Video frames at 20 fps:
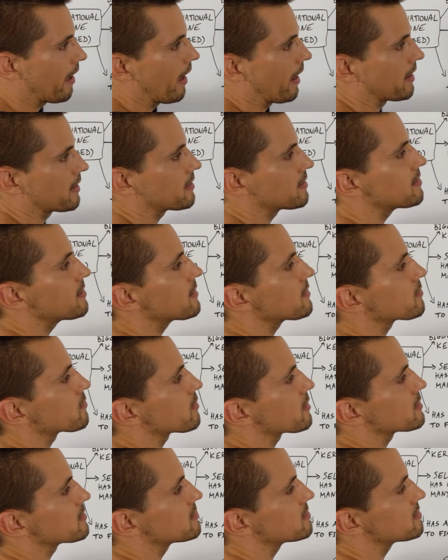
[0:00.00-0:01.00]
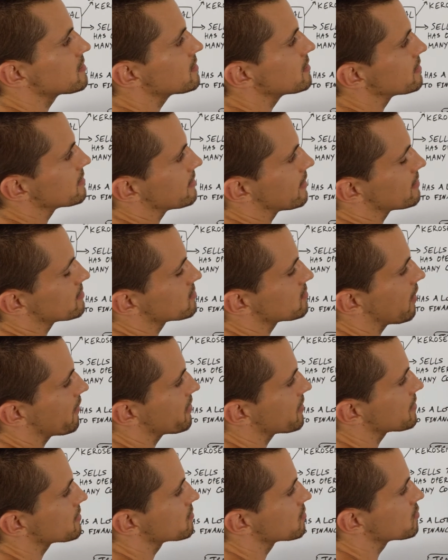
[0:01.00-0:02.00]
And here you can see it has
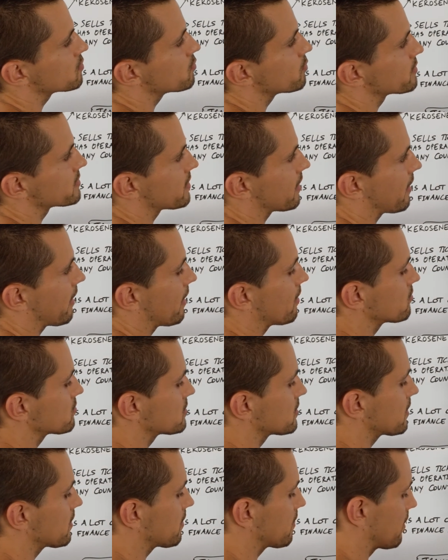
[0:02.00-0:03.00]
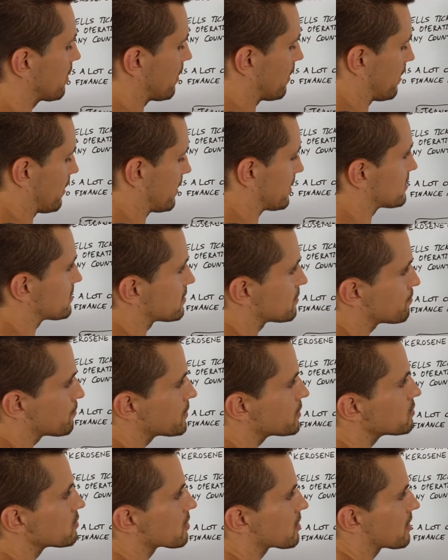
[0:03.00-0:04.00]
nothing to do with accounting, it's
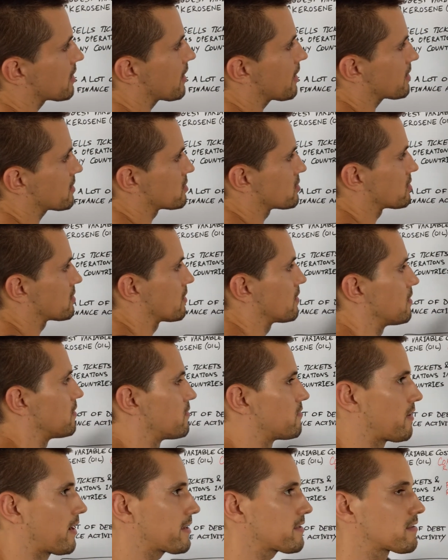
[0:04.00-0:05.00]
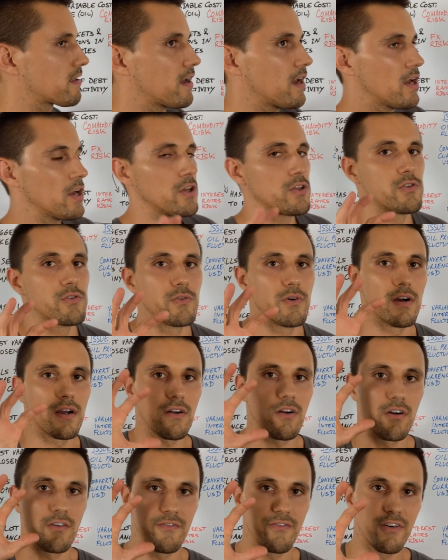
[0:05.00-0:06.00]
pure cash, right? You are
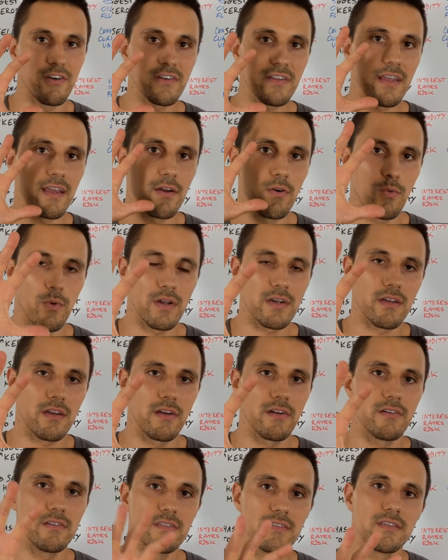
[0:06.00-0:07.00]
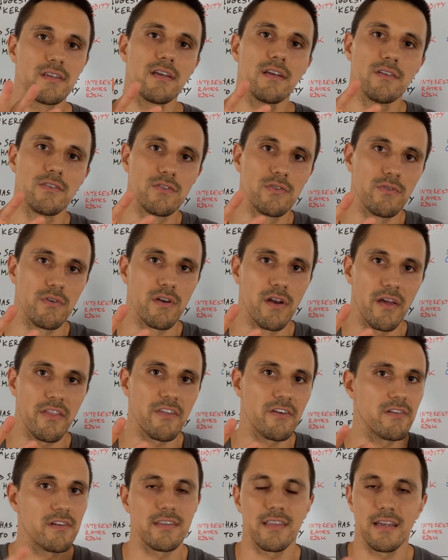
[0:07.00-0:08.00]
converting one currency into
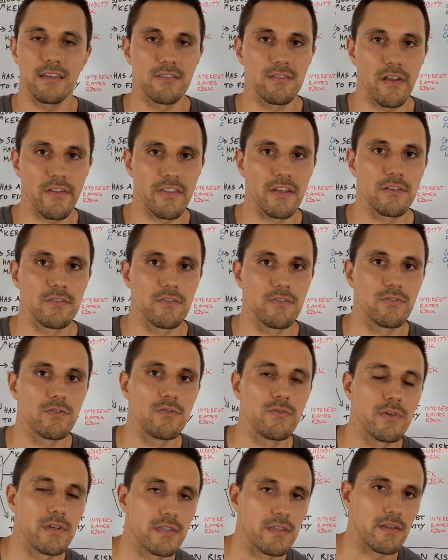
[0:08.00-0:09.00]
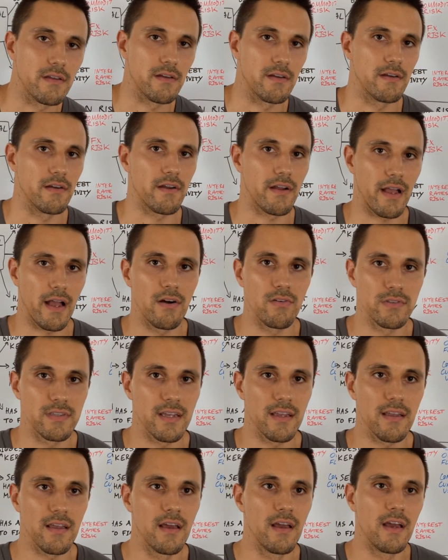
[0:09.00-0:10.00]
another, it has nothing to do with
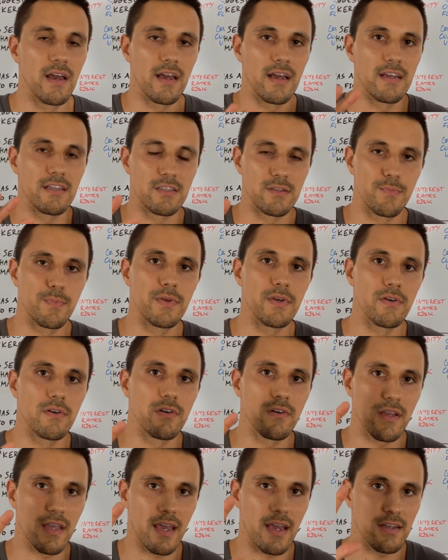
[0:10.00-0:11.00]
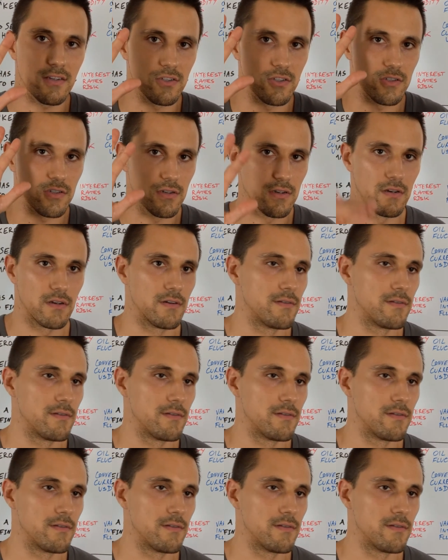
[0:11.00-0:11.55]
accounting, it's pure cash.